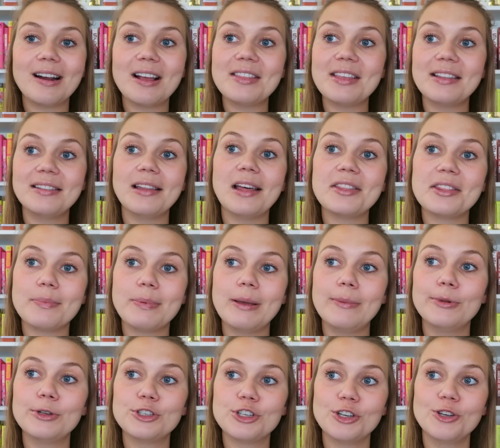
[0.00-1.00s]
and then let the
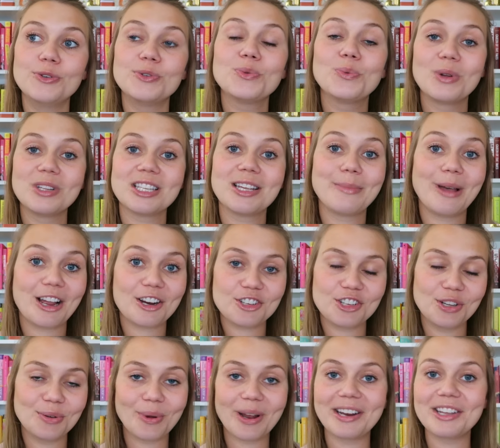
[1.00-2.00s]
people choose once I'm
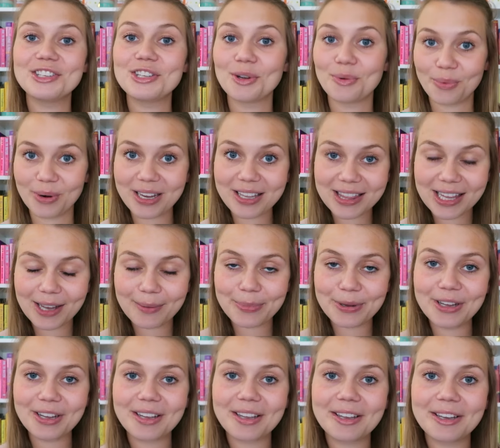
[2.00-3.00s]
actually ready to read that
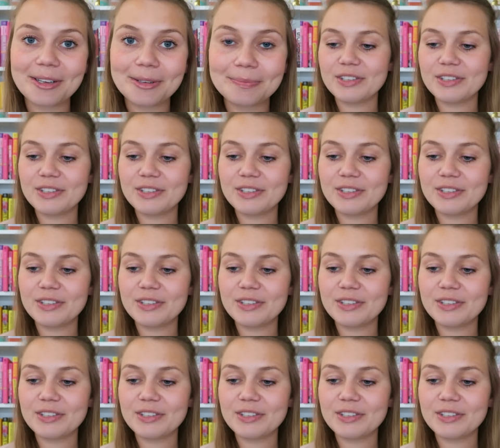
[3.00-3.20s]
book.